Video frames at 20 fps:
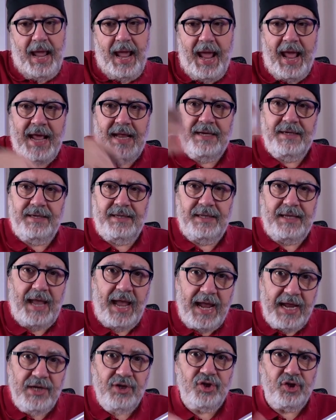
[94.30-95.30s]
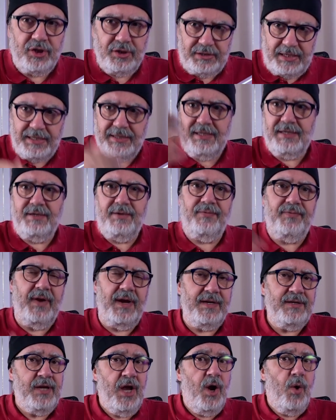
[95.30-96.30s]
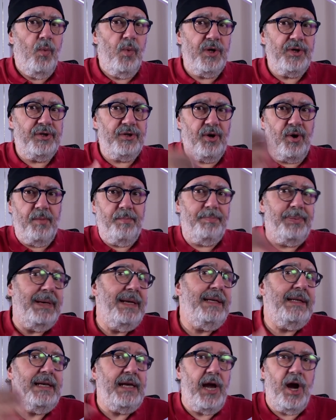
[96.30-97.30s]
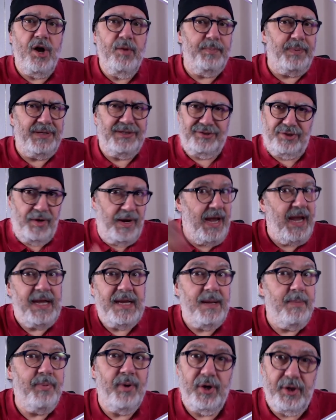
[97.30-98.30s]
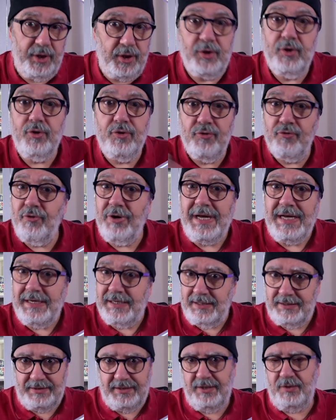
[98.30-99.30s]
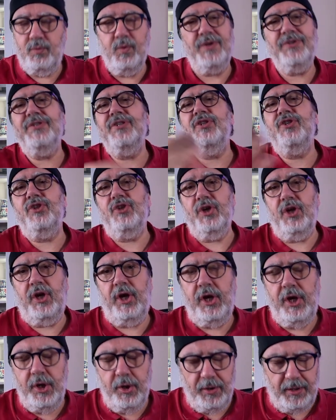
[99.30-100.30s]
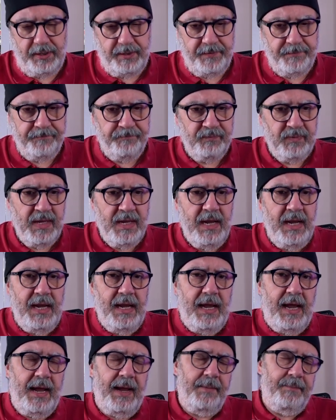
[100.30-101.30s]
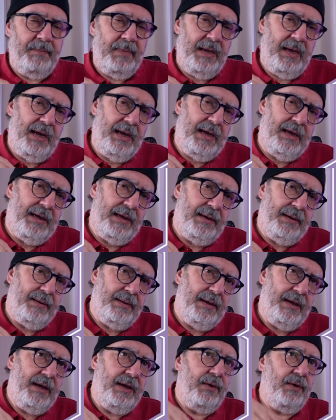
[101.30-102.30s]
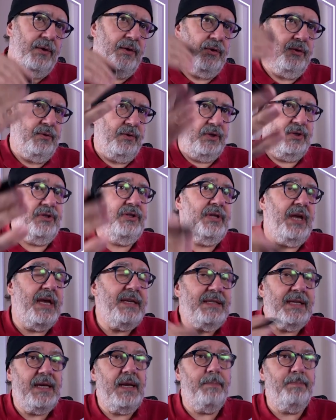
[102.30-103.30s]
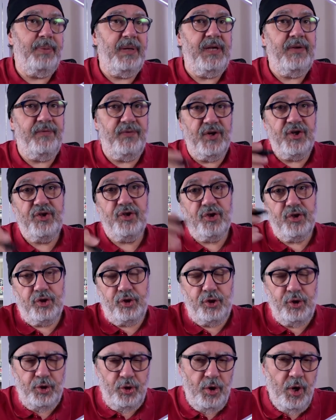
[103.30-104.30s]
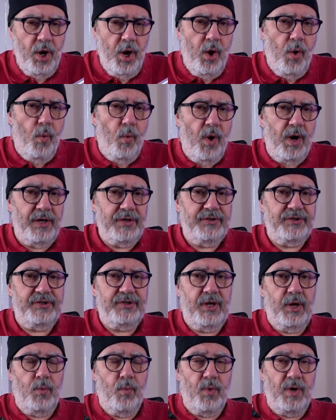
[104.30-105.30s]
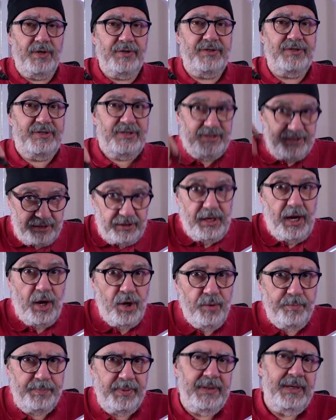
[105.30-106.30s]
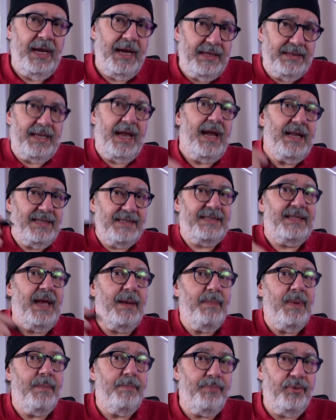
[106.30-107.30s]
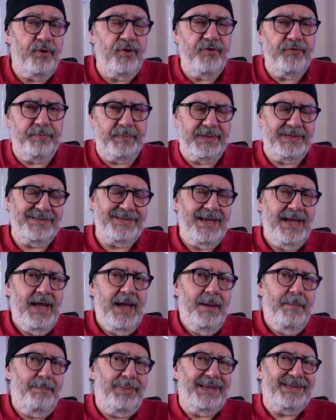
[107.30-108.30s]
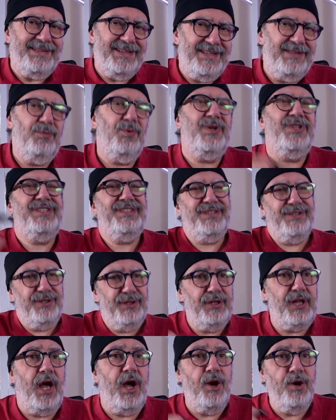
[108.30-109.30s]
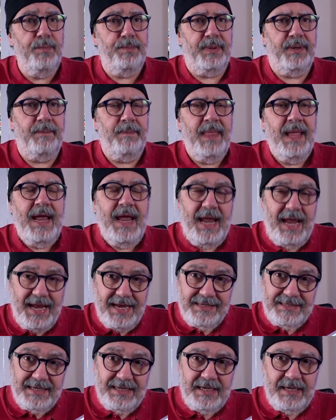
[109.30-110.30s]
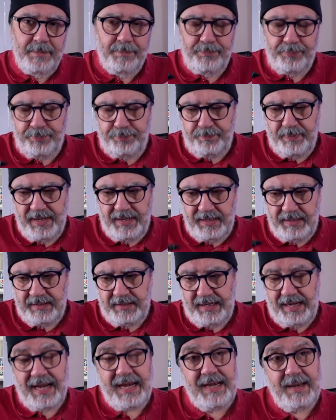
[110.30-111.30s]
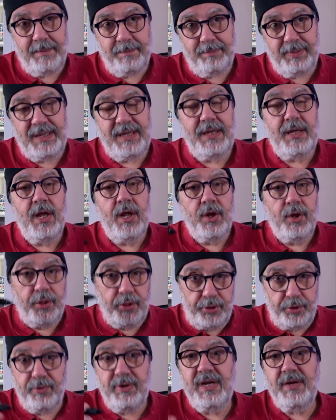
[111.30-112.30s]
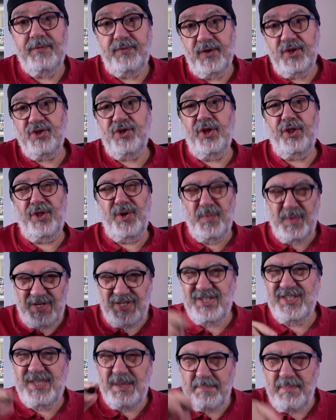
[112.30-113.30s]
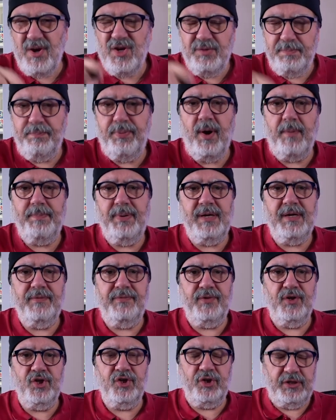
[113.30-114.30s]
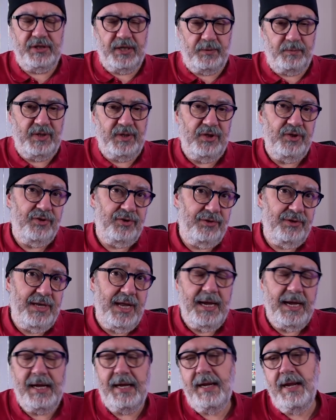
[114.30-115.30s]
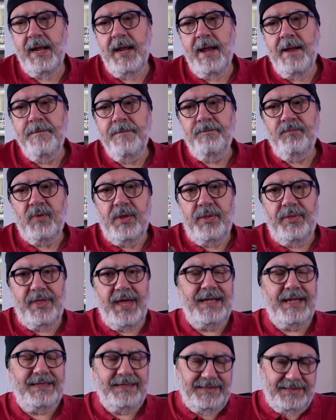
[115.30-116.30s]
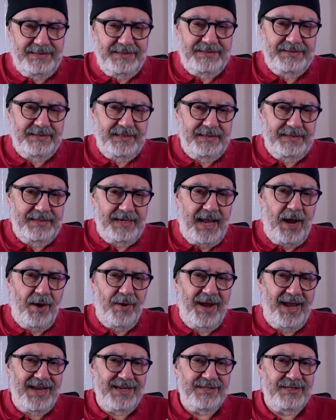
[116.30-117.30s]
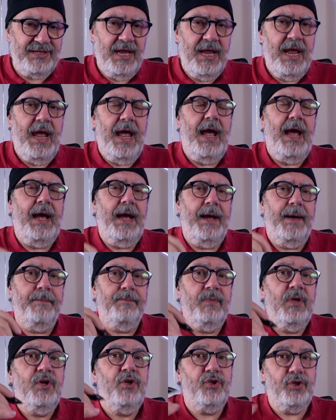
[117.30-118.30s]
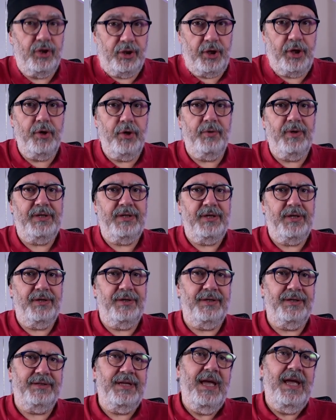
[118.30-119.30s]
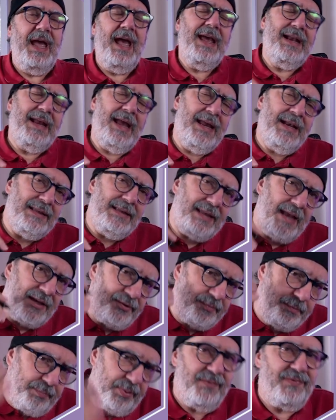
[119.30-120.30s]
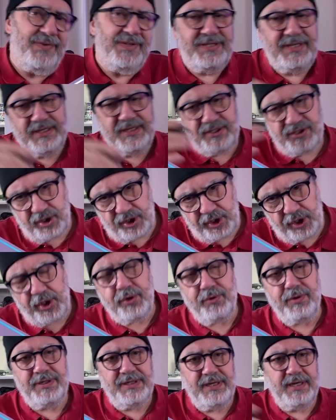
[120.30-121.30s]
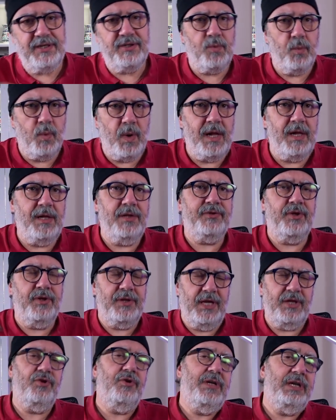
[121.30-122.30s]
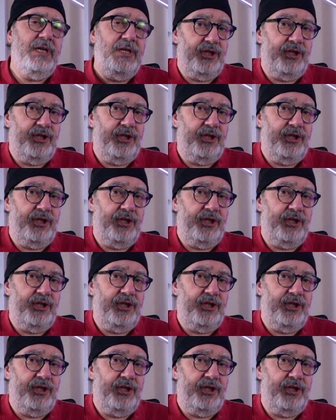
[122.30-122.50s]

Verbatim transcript: and the agent and the device was completely open, so anybody could read it. It wasn't secure. Um, uh, uh, S N M P version two was was still open. It had some improvements, but it was still open. S N M P three version three, which is the most popular version that we use today, that is now has um, security on it, and and it has privacy and security as well, so that you need